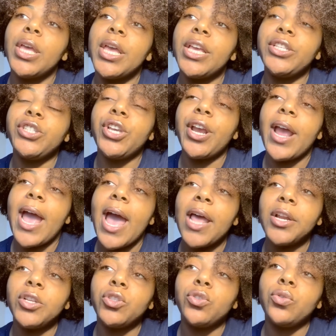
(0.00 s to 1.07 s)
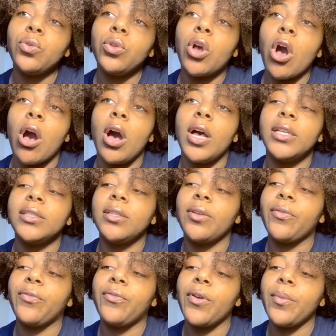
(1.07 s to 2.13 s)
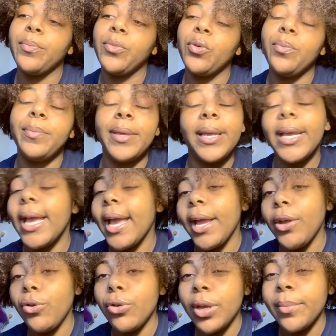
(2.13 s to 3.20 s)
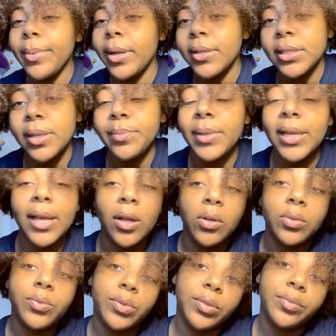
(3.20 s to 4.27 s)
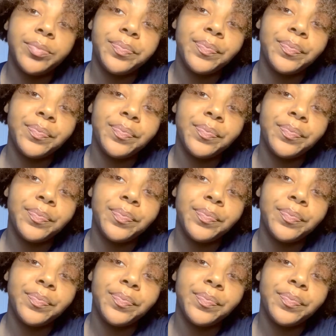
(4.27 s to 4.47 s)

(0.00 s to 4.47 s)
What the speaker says: Is your attitude caused from you being angry about something else?